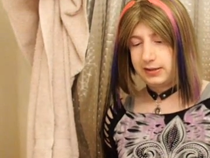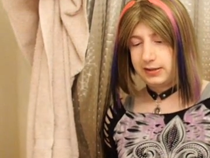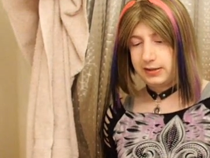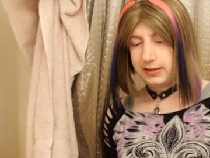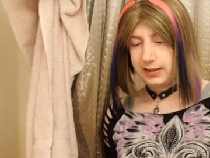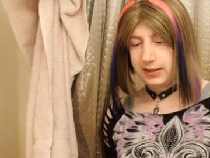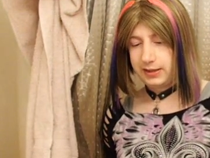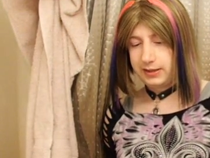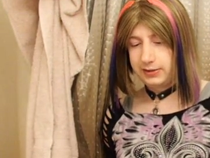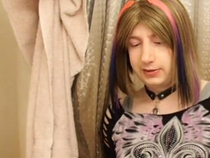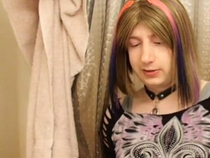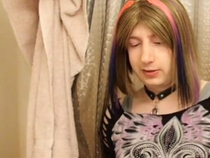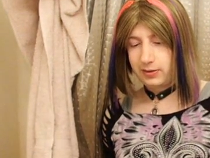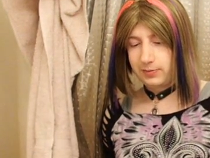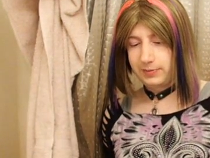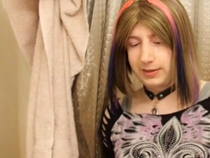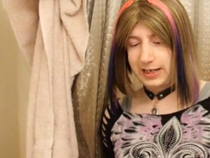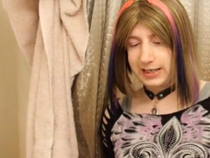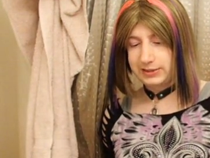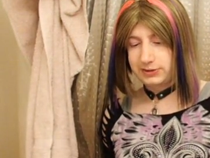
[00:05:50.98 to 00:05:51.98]
And
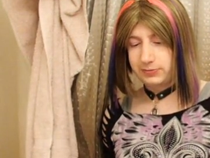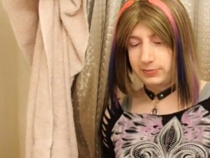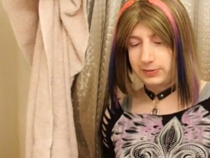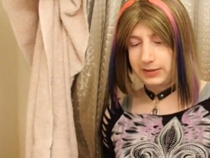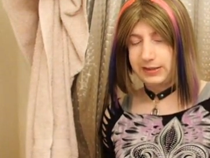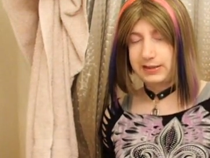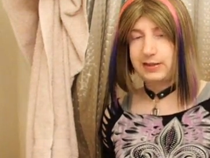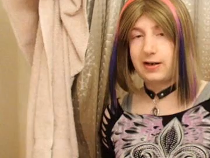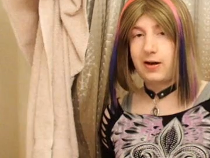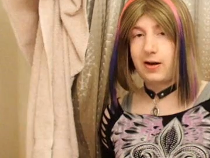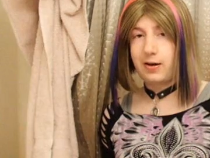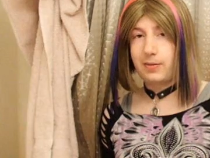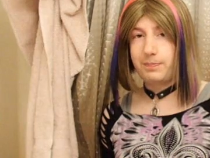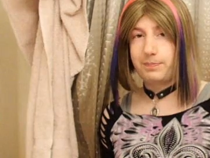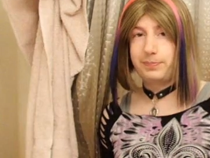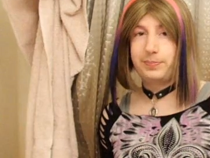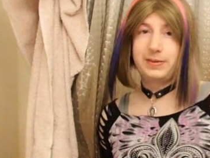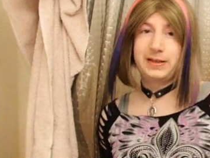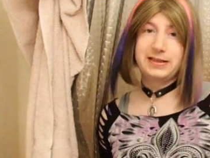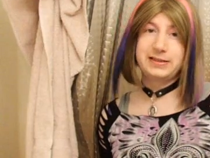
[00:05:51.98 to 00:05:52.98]
next week, I'll
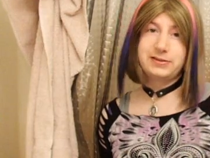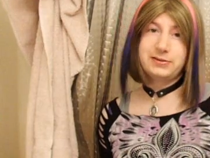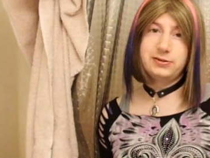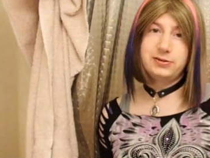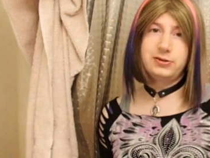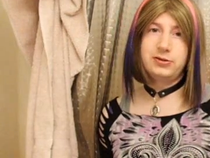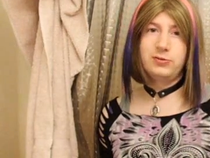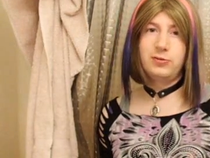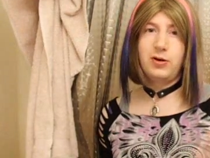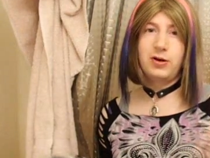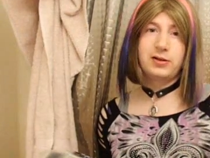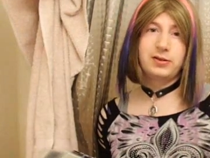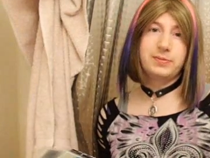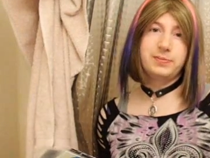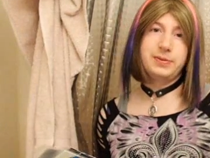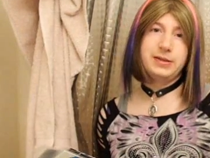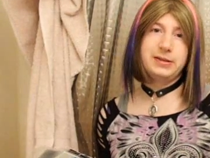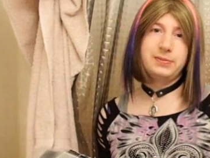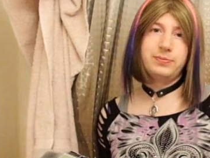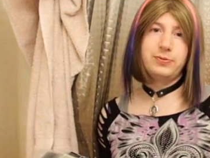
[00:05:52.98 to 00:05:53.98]
pick two other
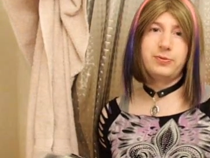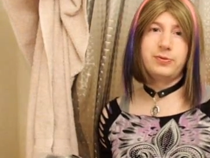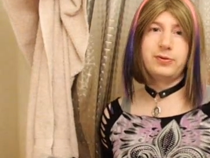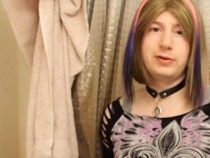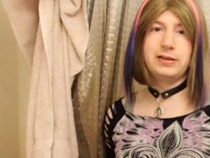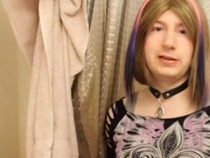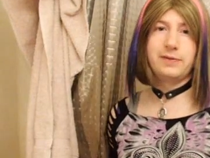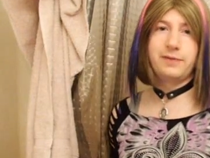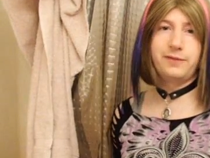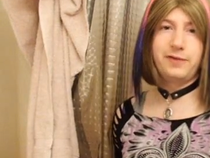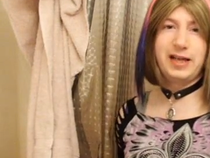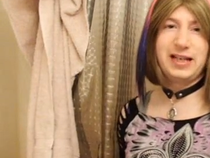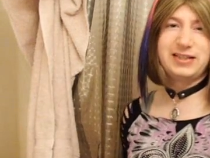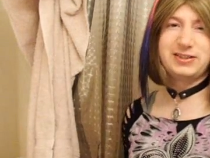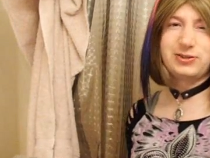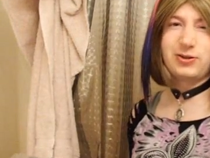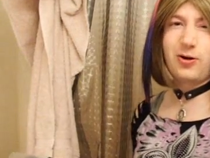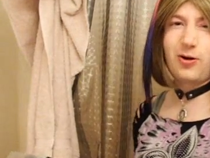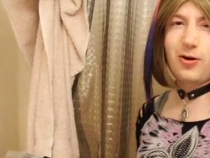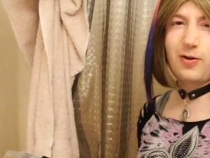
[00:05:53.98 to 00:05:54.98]
people in the
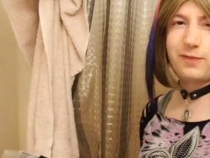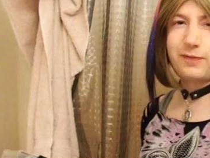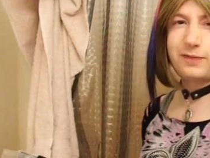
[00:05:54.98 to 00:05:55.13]
face-off.